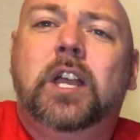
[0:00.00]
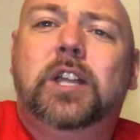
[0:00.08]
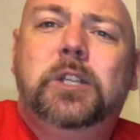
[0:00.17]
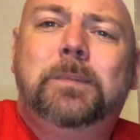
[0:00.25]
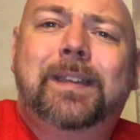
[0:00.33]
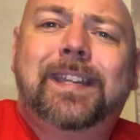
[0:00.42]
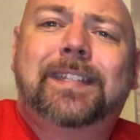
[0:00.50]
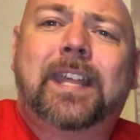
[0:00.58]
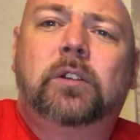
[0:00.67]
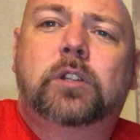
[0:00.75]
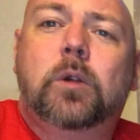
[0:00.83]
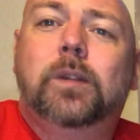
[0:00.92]
Use my
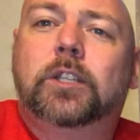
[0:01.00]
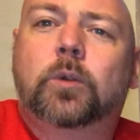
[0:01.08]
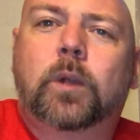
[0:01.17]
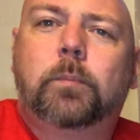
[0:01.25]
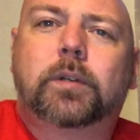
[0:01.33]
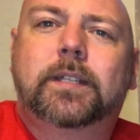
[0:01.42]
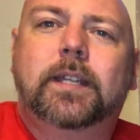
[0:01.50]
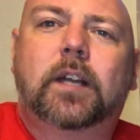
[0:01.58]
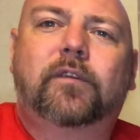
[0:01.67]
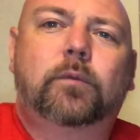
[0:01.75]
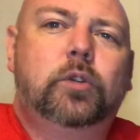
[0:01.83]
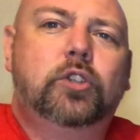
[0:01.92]
discount code. Get 20%
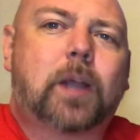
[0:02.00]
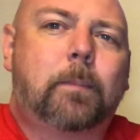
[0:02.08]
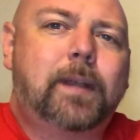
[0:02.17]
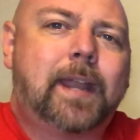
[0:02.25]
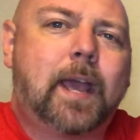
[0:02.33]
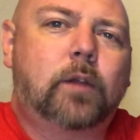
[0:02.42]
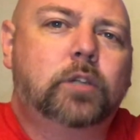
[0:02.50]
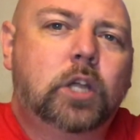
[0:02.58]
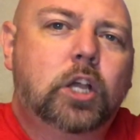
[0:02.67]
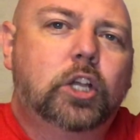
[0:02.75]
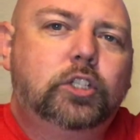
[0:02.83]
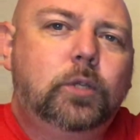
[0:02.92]
off. I'm going to drop it down
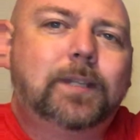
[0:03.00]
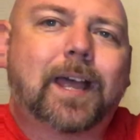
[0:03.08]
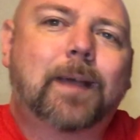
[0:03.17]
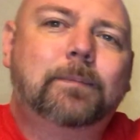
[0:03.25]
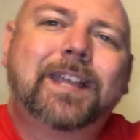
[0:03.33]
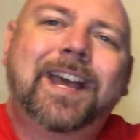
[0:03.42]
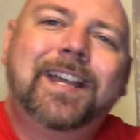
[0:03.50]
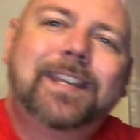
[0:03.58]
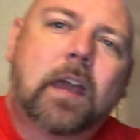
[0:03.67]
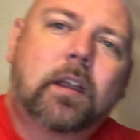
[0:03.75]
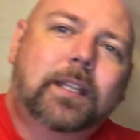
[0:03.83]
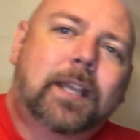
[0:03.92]
2 times
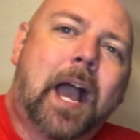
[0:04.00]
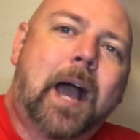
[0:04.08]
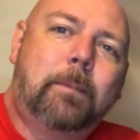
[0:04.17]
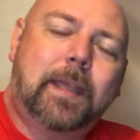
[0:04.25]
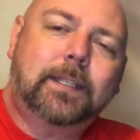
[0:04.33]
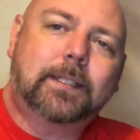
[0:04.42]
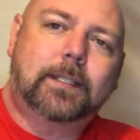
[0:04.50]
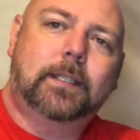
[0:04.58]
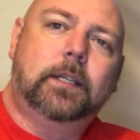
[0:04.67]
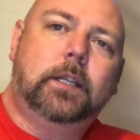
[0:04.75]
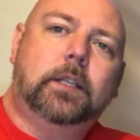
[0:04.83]
down in the comments.